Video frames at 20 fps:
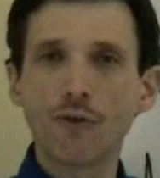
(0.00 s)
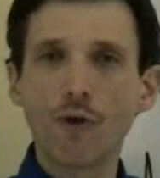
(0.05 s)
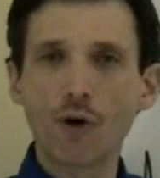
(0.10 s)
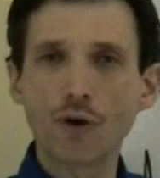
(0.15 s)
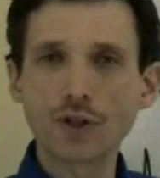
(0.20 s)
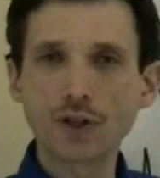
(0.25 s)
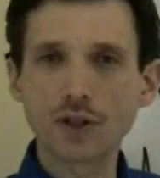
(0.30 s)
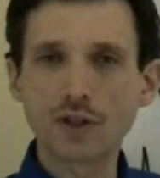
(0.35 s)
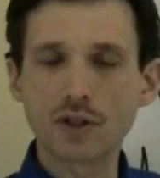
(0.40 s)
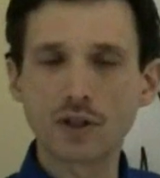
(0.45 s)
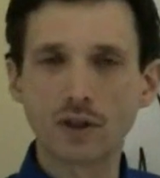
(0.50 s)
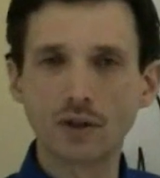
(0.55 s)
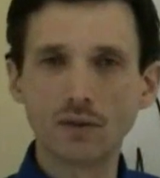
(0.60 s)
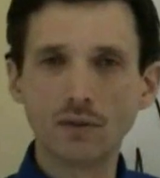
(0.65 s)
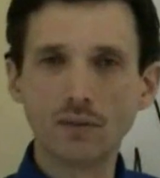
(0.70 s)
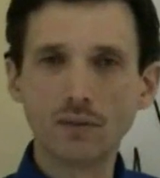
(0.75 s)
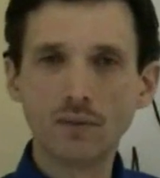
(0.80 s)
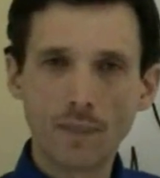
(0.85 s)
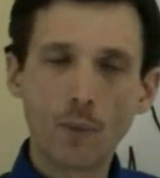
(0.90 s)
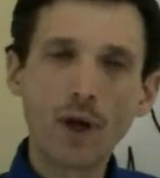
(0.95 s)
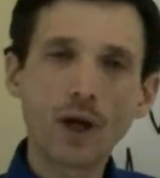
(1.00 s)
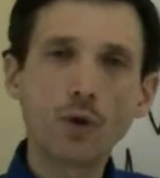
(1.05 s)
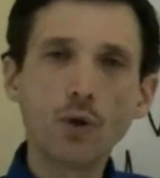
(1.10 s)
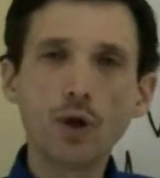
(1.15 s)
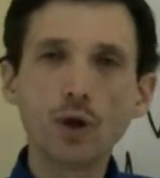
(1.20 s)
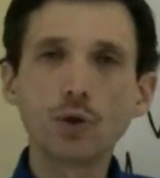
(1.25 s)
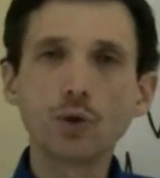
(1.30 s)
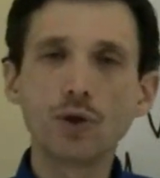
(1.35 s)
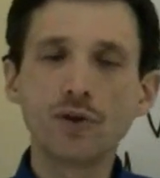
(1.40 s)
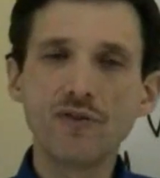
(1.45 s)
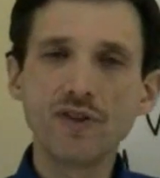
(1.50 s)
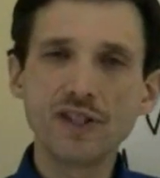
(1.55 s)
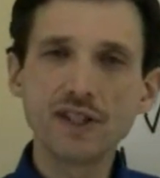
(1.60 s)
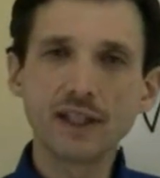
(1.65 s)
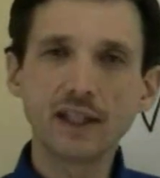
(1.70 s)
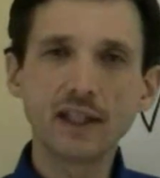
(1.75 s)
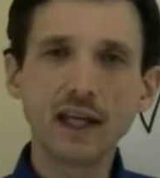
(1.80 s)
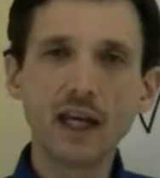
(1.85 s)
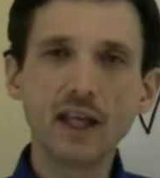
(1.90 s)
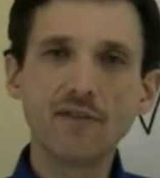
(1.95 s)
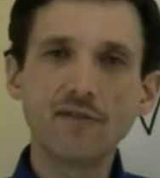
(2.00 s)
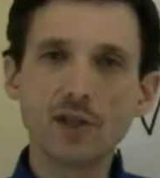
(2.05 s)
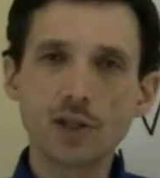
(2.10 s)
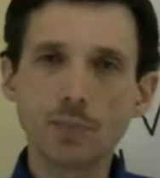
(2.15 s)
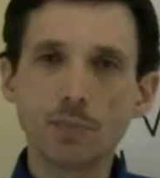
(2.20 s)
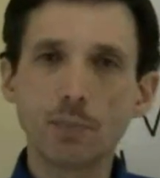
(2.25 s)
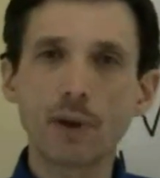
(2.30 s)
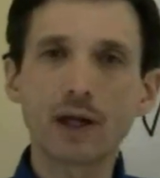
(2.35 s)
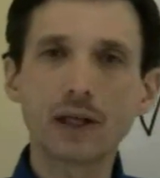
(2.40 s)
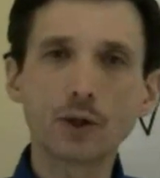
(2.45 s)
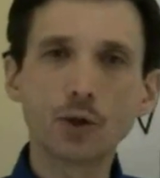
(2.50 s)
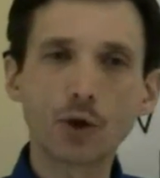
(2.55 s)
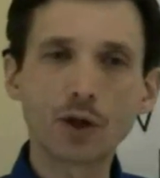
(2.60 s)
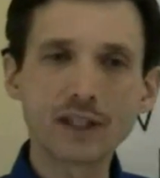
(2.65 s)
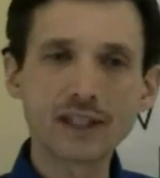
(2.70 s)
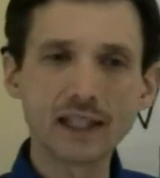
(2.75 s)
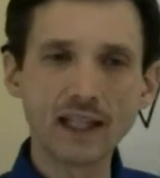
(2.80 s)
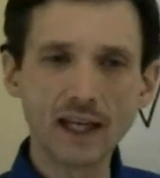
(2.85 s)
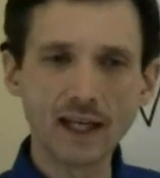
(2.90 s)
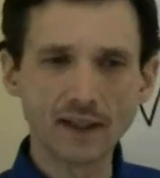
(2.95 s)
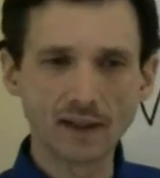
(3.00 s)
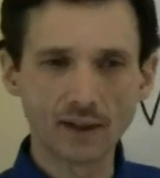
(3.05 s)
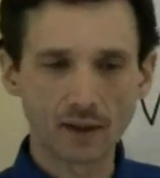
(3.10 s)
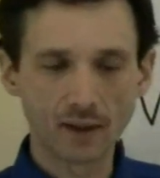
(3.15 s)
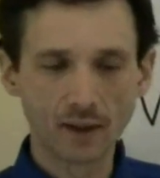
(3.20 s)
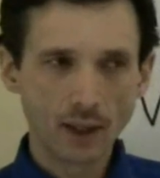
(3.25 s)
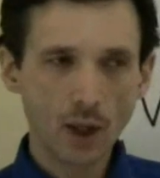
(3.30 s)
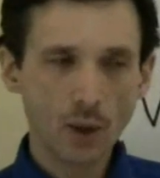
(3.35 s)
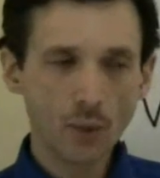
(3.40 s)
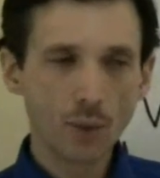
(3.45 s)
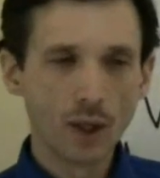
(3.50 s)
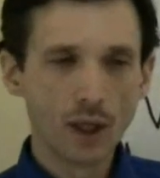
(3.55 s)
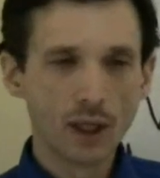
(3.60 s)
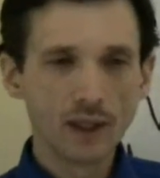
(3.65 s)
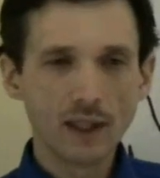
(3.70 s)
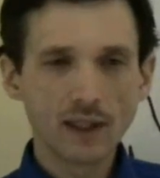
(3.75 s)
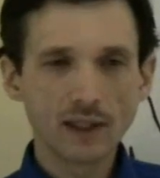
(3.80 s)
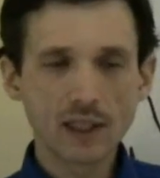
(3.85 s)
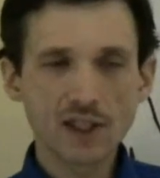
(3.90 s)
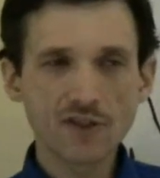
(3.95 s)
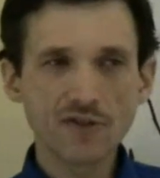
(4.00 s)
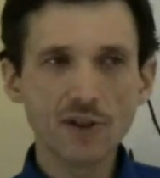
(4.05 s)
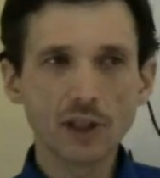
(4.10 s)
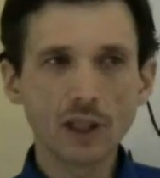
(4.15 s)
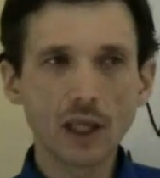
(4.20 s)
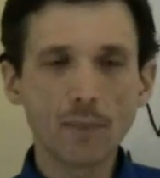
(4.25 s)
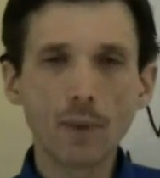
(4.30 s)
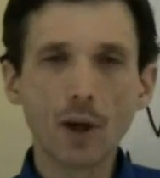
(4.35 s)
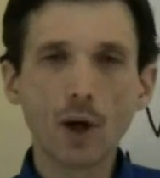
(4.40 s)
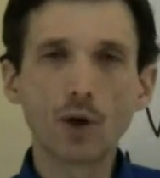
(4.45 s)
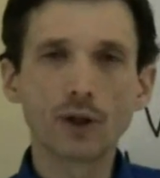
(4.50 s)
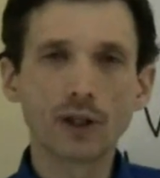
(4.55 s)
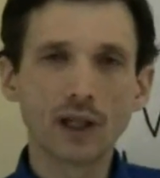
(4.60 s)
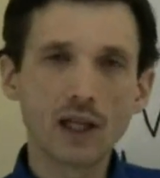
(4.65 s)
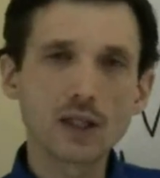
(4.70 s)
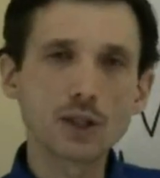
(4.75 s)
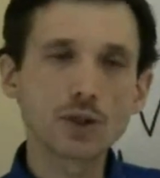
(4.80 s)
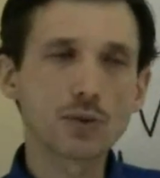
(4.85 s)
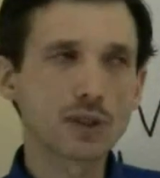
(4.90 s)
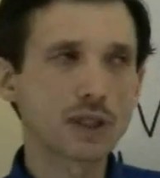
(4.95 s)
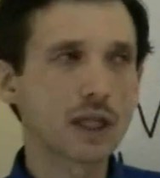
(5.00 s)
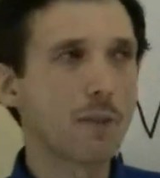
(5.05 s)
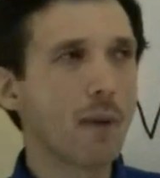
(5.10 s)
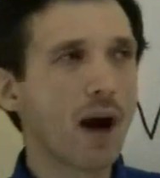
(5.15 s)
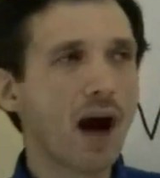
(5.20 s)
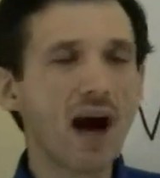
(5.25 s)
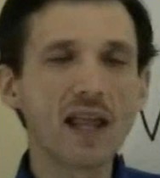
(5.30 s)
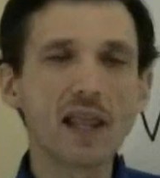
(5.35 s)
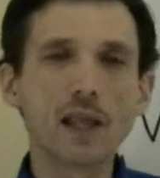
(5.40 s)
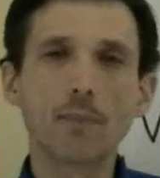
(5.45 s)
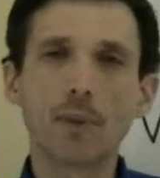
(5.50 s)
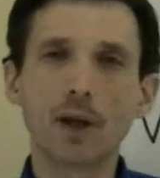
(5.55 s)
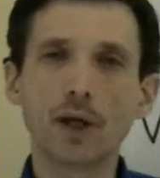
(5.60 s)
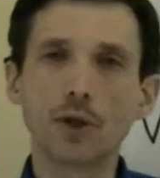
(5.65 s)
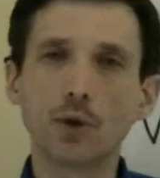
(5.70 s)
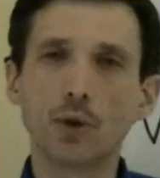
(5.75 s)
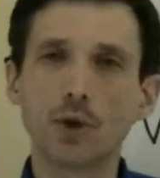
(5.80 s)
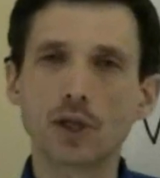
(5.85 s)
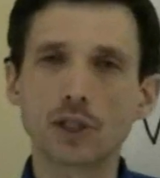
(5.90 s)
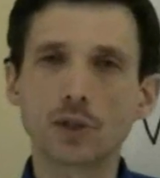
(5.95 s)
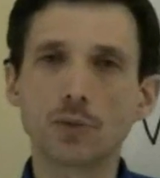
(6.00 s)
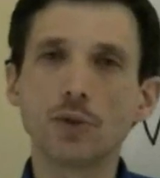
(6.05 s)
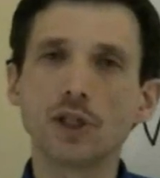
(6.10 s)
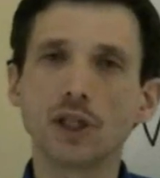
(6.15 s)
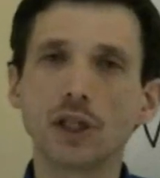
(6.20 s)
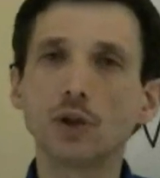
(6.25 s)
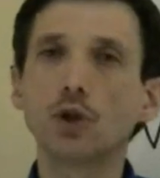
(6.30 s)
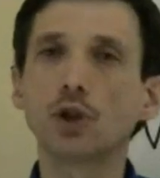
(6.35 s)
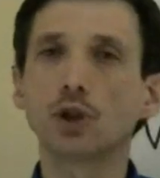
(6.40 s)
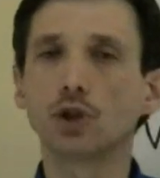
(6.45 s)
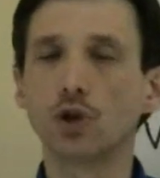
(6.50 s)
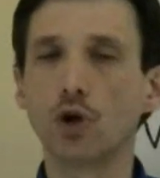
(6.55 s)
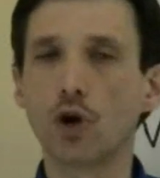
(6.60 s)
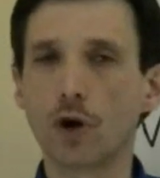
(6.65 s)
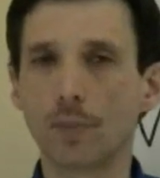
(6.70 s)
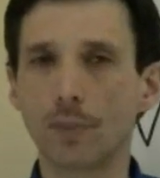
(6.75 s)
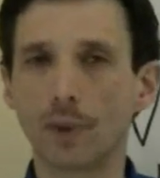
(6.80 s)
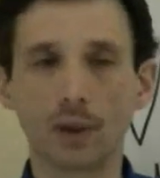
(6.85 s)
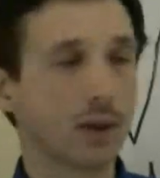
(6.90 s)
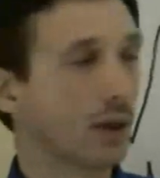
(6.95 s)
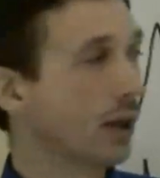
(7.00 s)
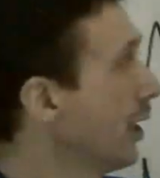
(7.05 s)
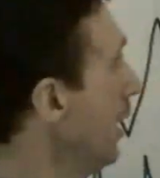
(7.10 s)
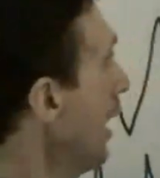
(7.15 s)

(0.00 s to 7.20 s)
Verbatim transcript: of oxygen. We are going to investigate this paradox later. Now let us think about also some other patterns which are not normal.